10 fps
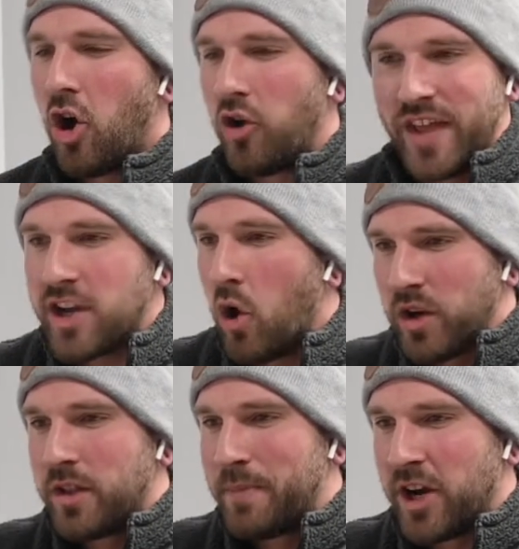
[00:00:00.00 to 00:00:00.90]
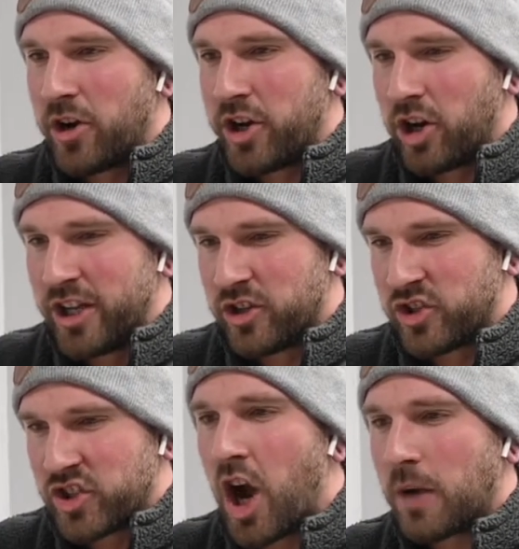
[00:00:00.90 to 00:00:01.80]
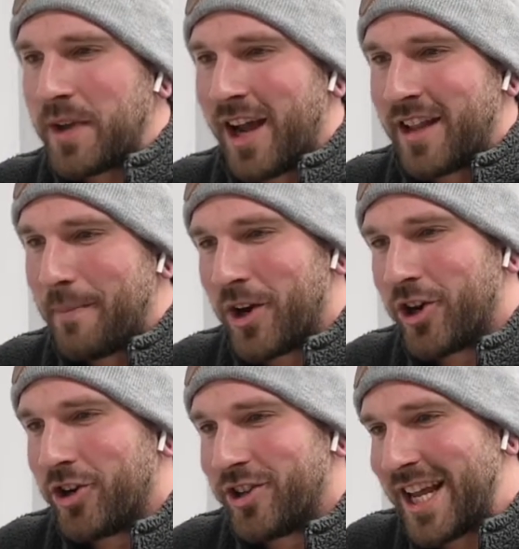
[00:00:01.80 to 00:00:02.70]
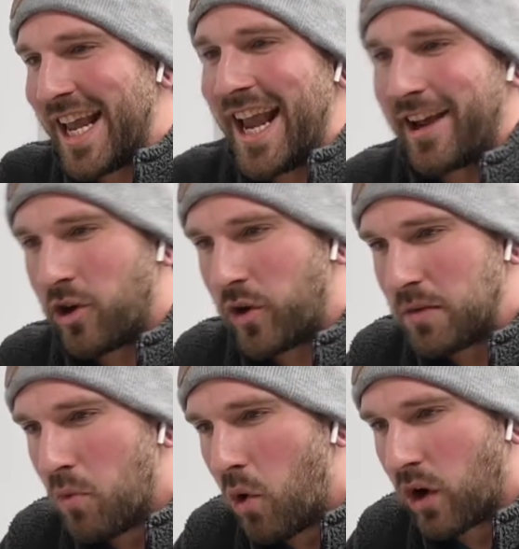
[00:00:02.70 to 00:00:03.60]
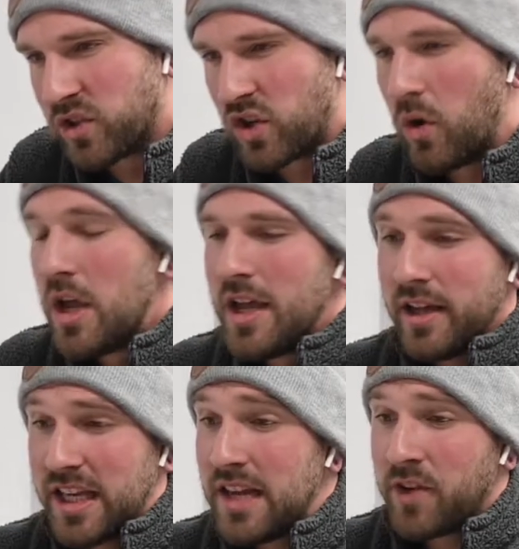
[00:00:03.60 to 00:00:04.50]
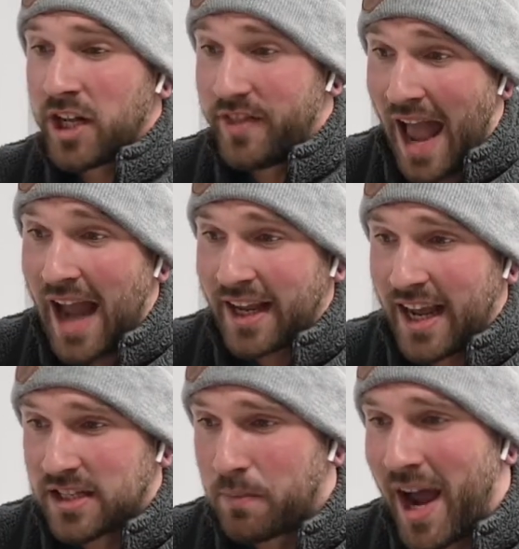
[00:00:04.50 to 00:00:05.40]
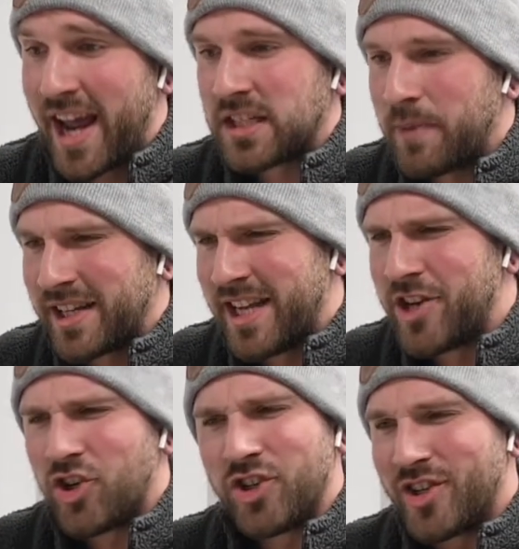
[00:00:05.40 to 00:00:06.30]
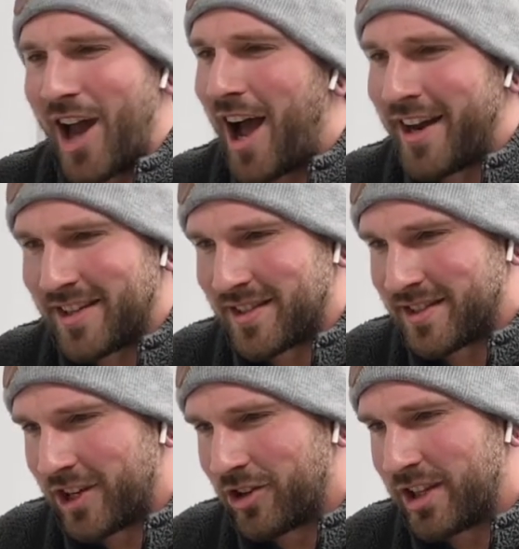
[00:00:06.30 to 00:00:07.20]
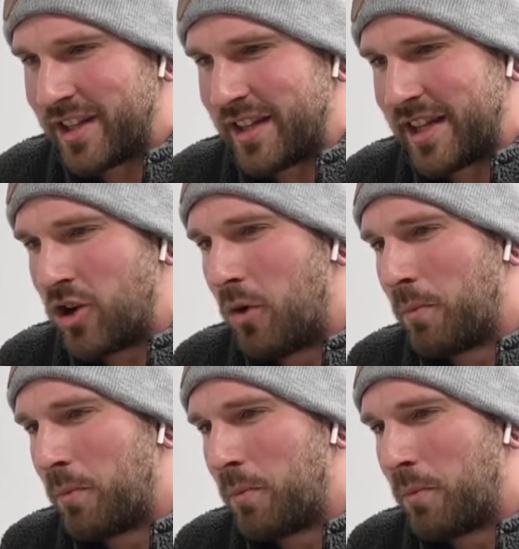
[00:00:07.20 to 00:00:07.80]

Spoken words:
They go to the barrier and they're stuck behind that barrier and they can't go anymore. So even in that case, my expectation is not necessarily that they don't